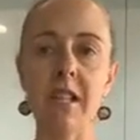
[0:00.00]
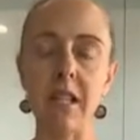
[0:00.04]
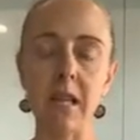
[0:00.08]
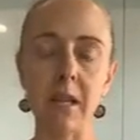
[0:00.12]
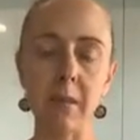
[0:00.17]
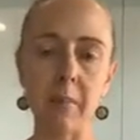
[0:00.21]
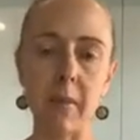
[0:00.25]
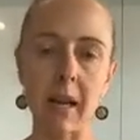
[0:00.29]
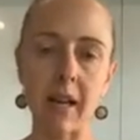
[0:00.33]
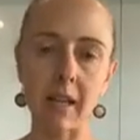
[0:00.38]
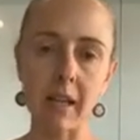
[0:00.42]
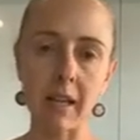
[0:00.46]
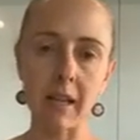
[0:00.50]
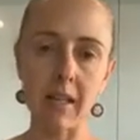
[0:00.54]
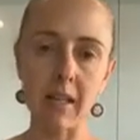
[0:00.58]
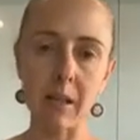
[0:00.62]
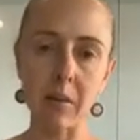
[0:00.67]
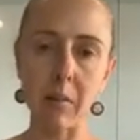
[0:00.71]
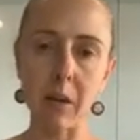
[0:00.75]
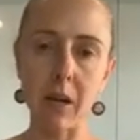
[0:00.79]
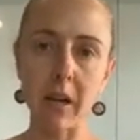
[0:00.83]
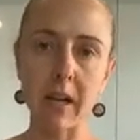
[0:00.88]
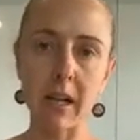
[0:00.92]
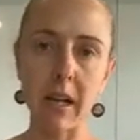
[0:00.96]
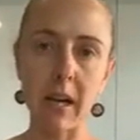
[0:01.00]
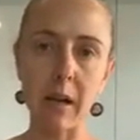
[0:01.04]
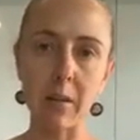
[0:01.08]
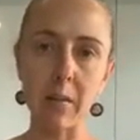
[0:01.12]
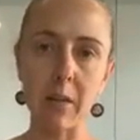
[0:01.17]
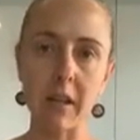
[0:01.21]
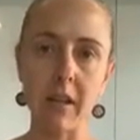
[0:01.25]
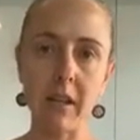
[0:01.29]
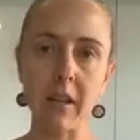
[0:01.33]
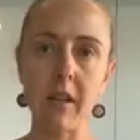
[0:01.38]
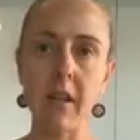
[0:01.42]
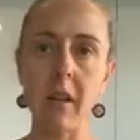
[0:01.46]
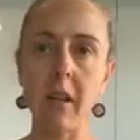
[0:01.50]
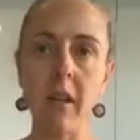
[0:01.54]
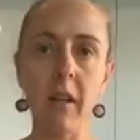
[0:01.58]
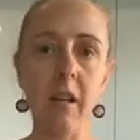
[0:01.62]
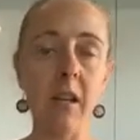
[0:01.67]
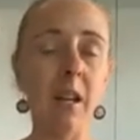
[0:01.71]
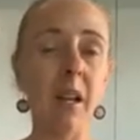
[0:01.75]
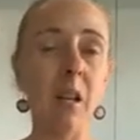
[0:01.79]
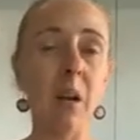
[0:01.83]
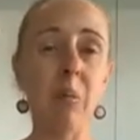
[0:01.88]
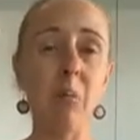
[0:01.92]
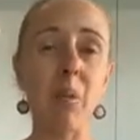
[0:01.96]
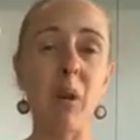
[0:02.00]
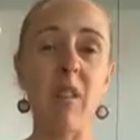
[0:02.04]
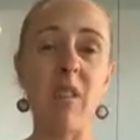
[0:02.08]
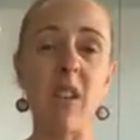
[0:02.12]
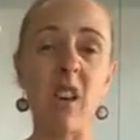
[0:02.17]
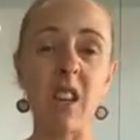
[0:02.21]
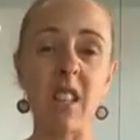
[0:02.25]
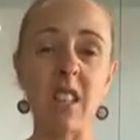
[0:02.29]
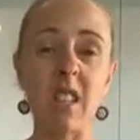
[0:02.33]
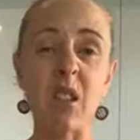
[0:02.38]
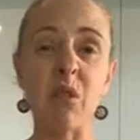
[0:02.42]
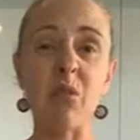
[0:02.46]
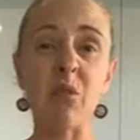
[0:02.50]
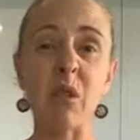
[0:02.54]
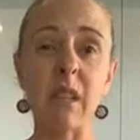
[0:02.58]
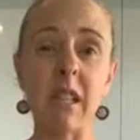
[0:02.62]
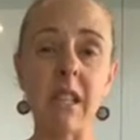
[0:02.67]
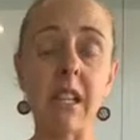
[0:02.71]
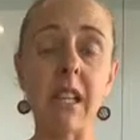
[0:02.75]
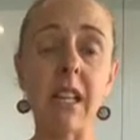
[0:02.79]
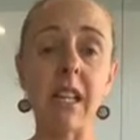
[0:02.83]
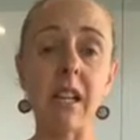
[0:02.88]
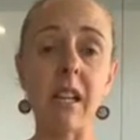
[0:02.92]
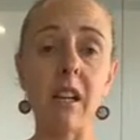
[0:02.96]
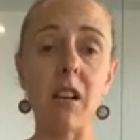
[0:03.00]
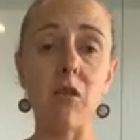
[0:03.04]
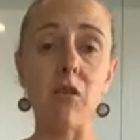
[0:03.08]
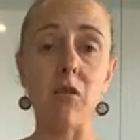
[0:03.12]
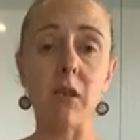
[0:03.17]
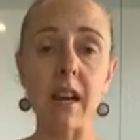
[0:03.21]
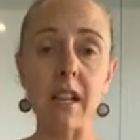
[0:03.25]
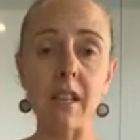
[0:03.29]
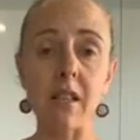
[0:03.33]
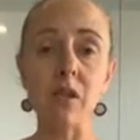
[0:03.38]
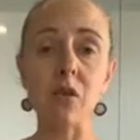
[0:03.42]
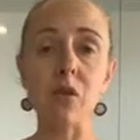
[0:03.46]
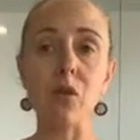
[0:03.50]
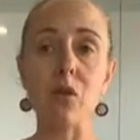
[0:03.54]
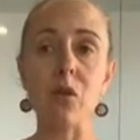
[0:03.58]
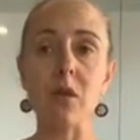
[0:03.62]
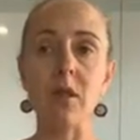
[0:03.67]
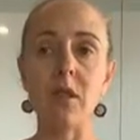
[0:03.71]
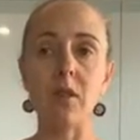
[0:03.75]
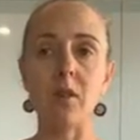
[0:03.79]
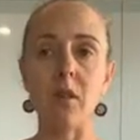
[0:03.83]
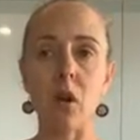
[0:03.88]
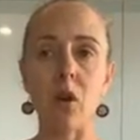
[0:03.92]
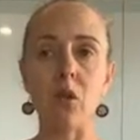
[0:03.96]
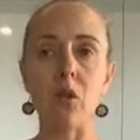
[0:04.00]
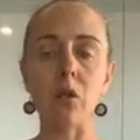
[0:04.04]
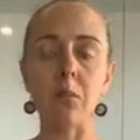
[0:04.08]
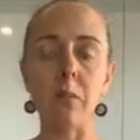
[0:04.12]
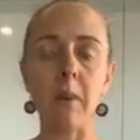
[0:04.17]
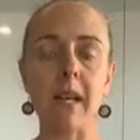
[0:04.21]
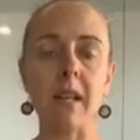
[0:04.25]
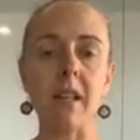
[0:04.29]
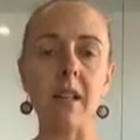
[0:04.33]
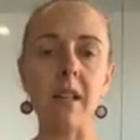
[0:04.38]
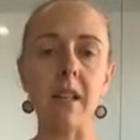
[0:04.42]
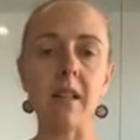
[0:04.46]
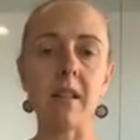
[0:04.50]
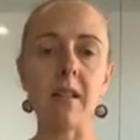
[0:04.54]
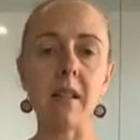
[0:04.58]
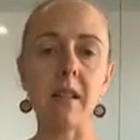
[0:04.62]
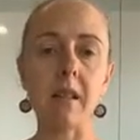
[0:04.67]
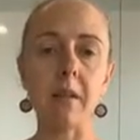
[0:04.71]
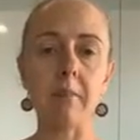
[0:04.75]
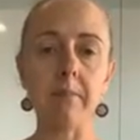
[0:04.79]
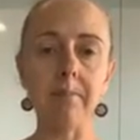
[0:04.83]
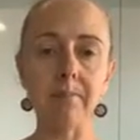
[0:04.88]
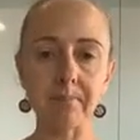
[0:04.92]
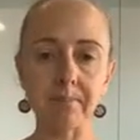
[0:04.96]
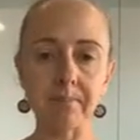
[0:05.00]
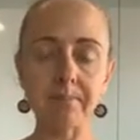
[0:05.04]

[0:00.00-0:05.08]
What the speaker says: magnesium bicarbonate provides a really great source of oral magnesium.